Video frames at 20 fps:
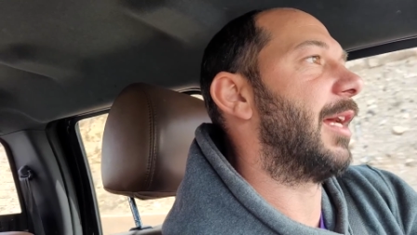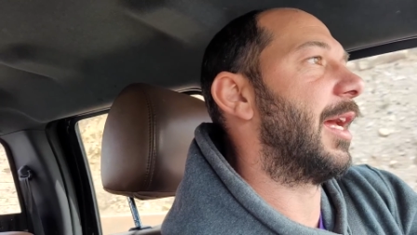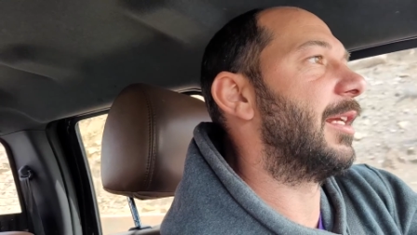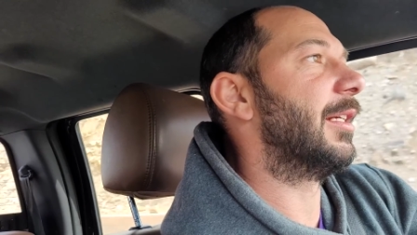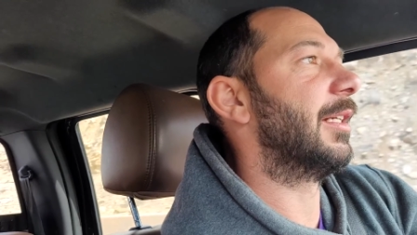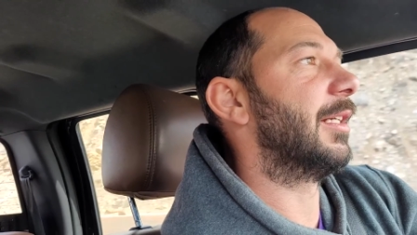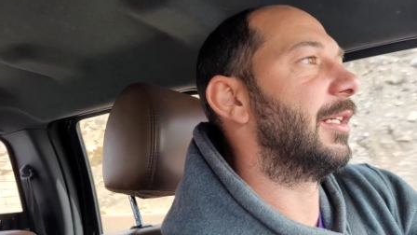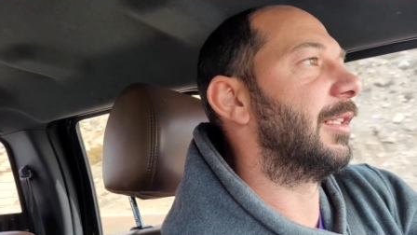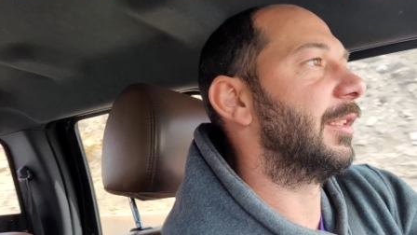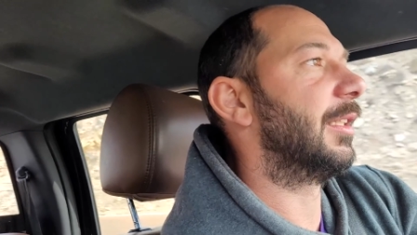I,
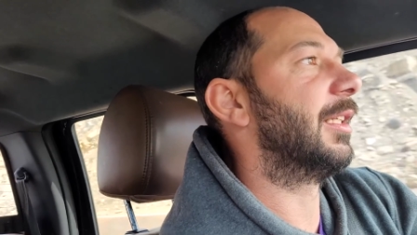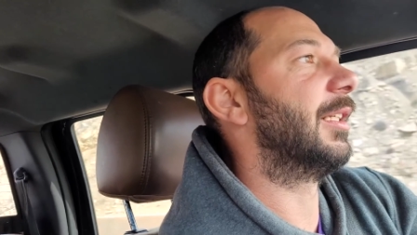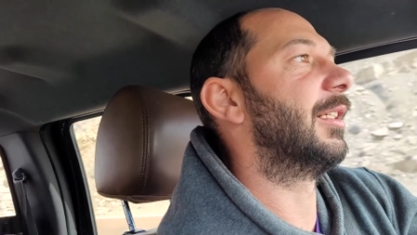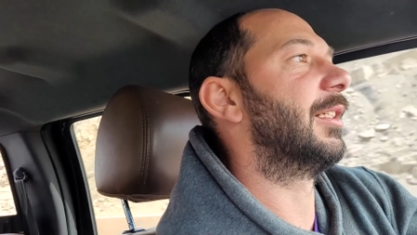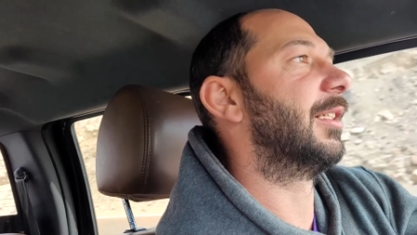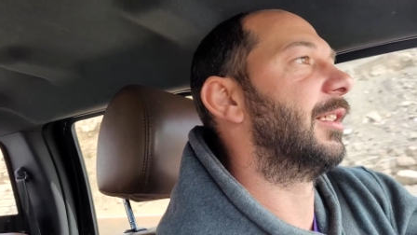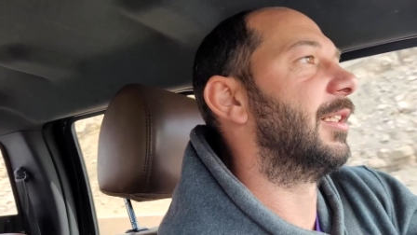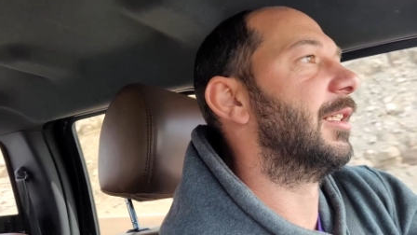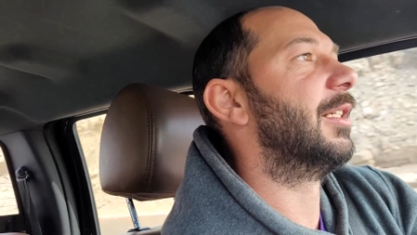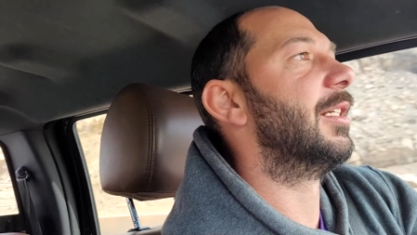I
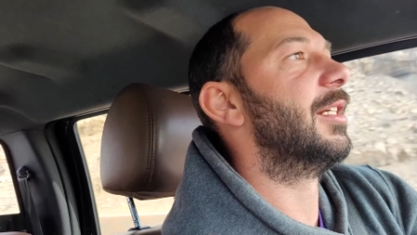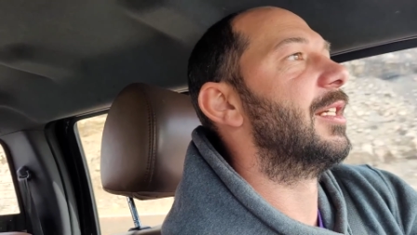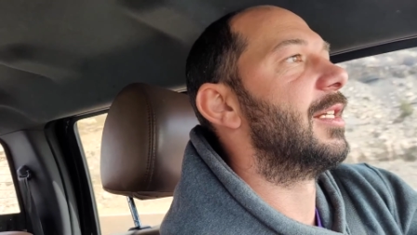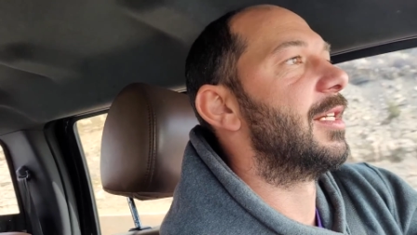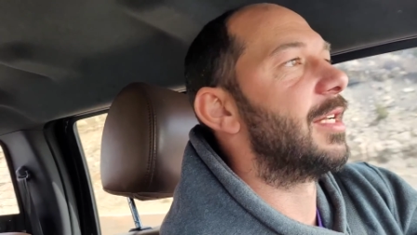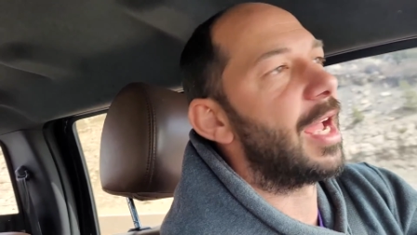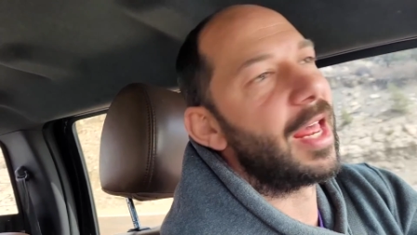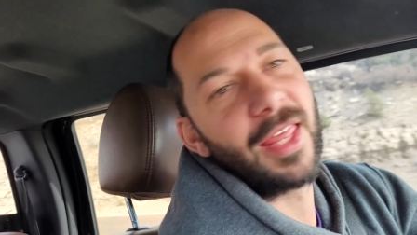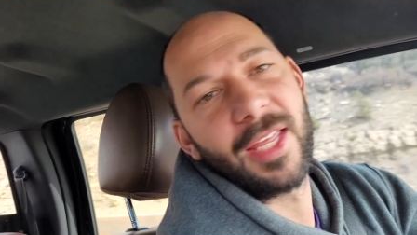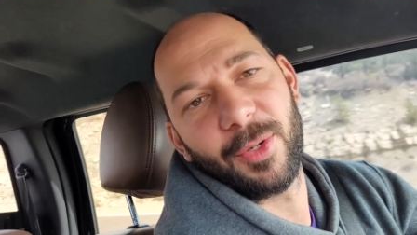think
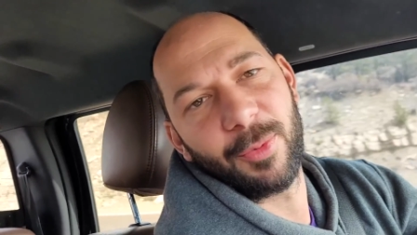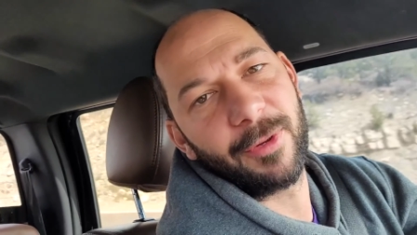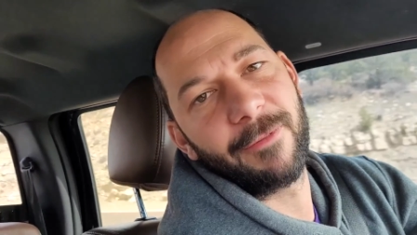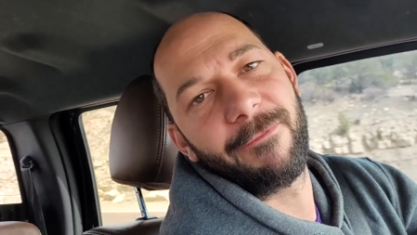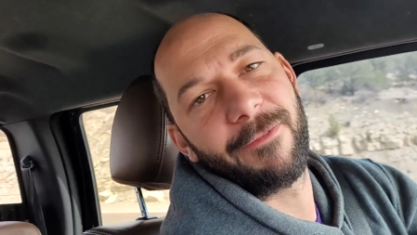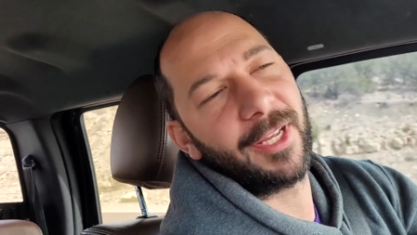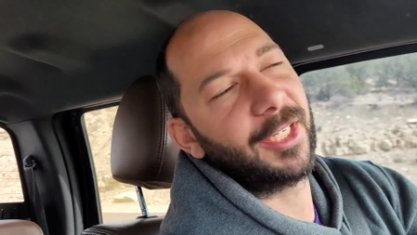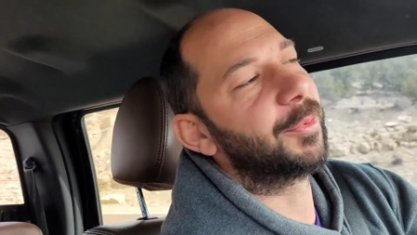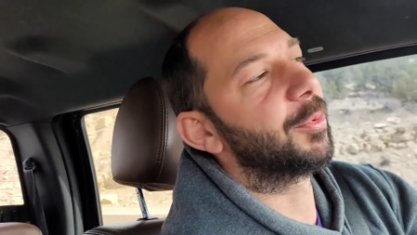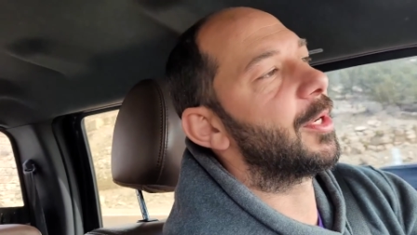I think
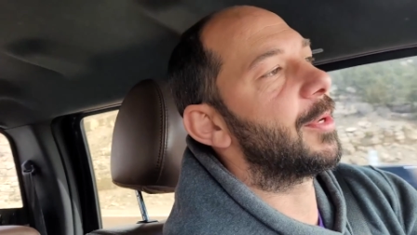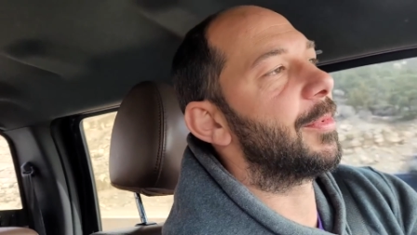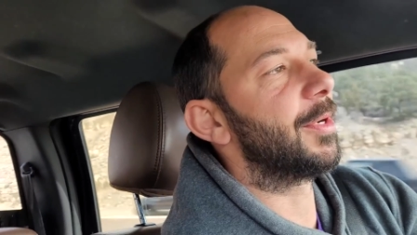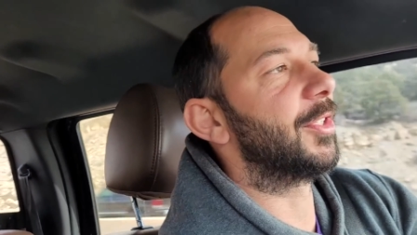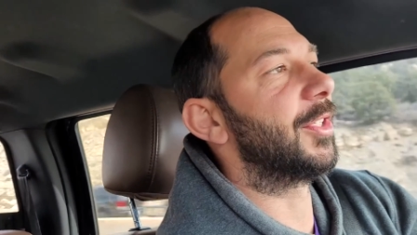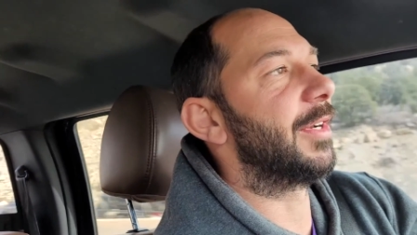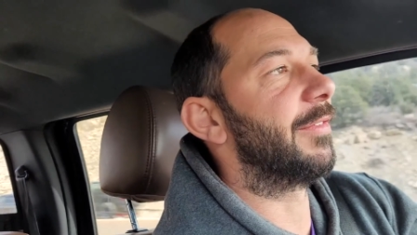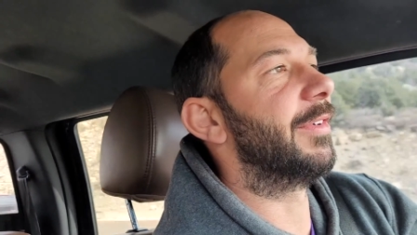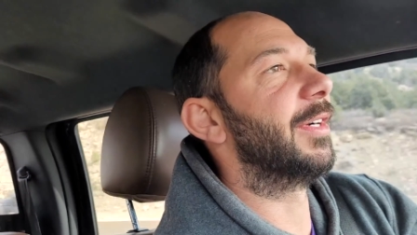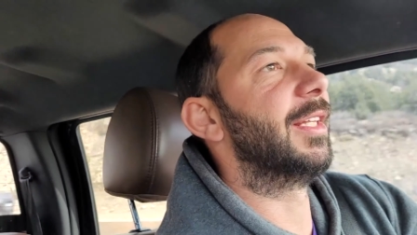we fixed pretty
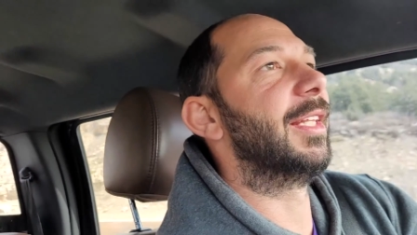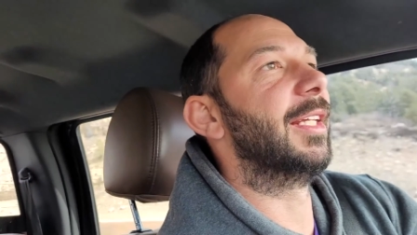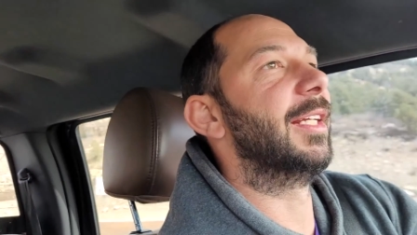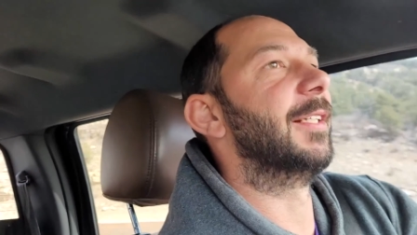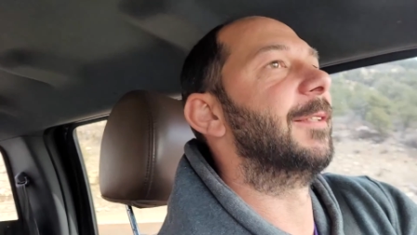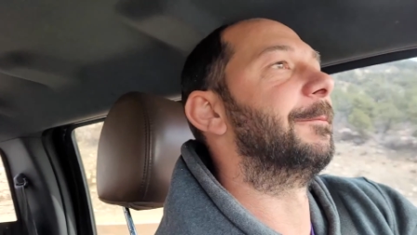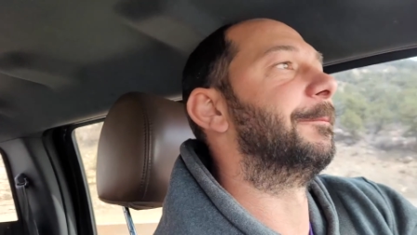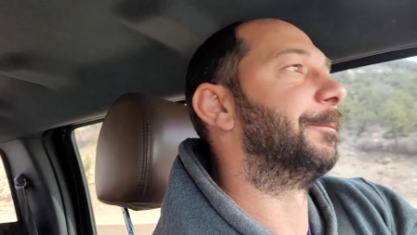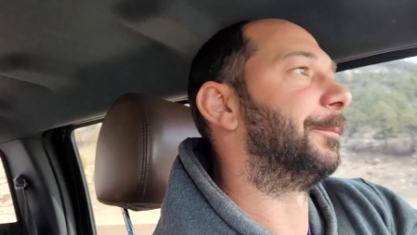much everything.